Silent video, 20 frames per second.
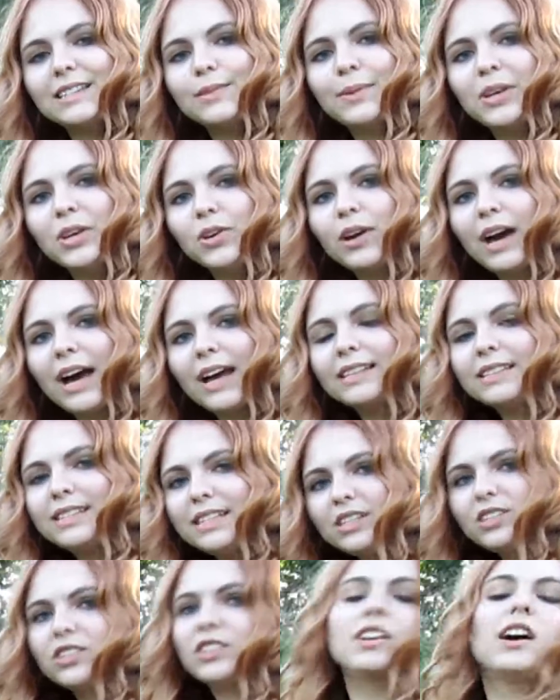as me, you can
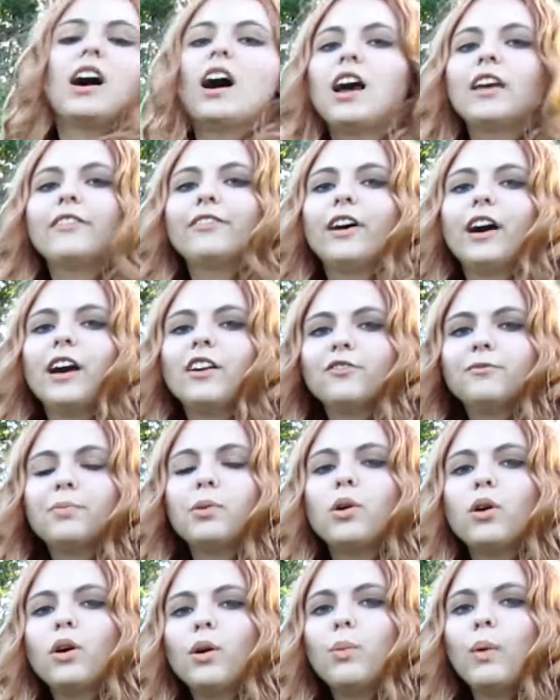teach the high five,
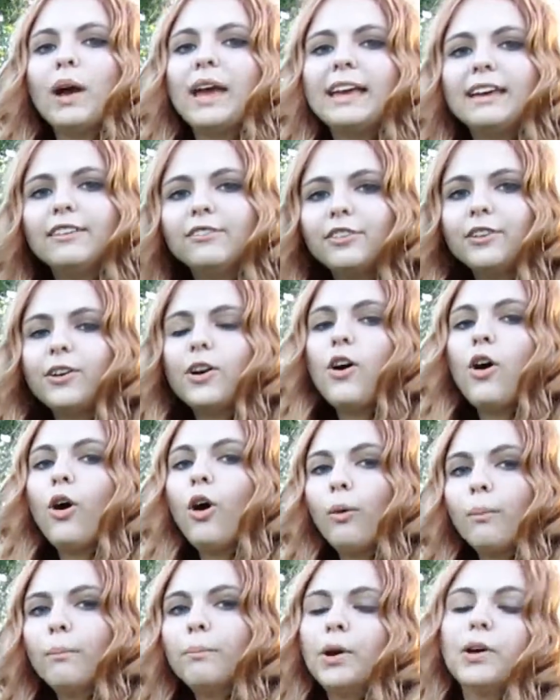paw, wave
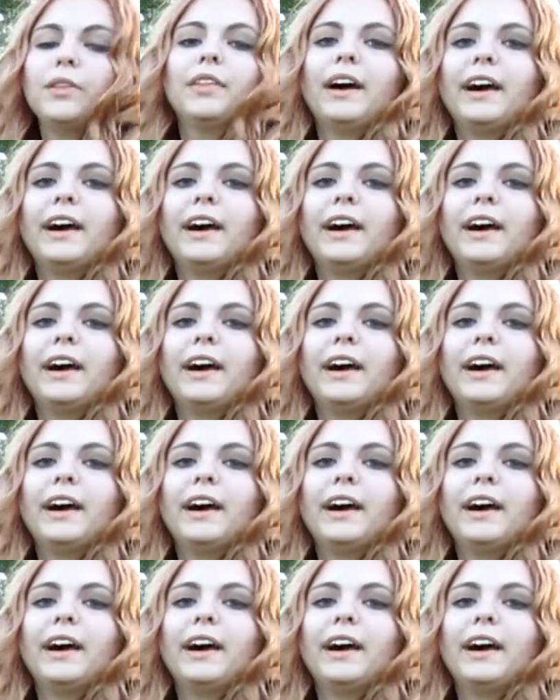on both